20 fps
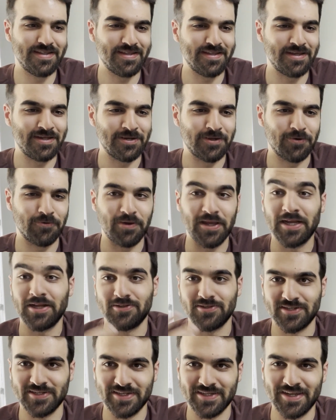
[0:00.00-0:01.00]

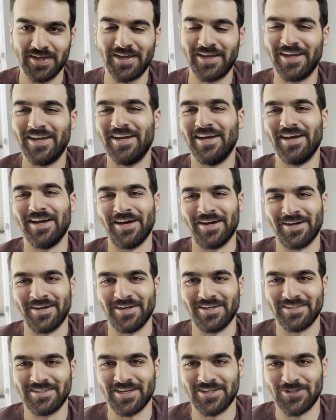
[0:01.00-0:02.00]
England,
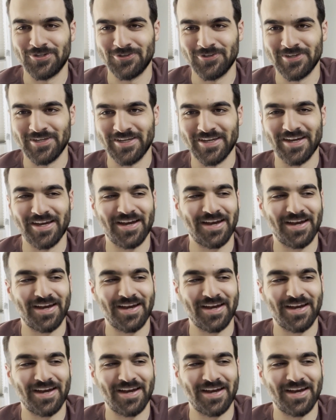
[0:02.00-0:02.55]
essentially.